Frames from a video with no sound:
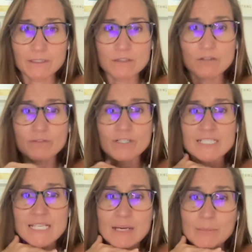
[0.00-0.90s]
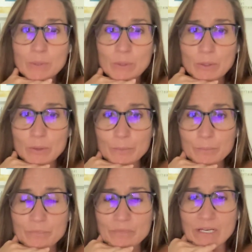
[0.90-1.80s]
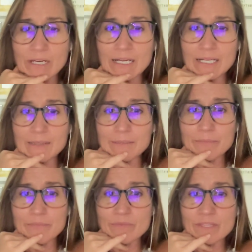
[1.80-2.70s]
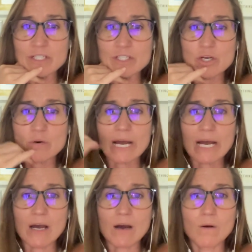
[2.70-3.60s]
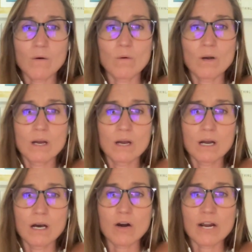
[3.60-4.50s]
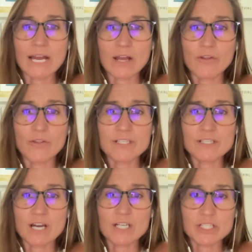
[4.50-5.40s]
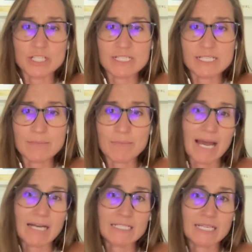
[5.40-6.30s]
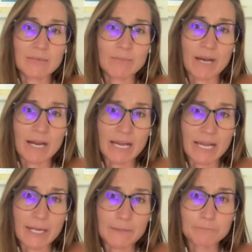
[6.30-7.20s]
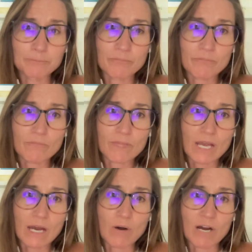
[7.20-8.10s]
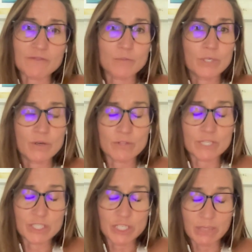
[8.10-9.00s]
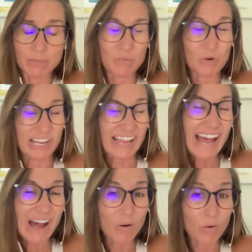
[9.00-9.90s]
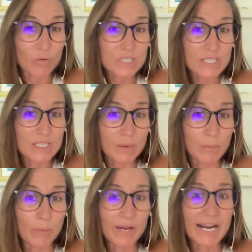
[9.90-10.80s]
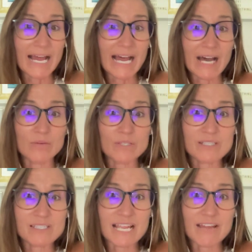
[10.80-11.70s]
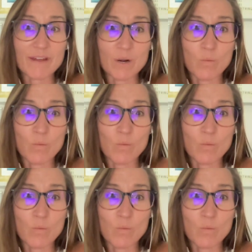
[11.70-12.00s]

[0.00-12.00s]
So, for example, um, they show how our health is not just impacted by how often we go to the gym and work out, but how safe and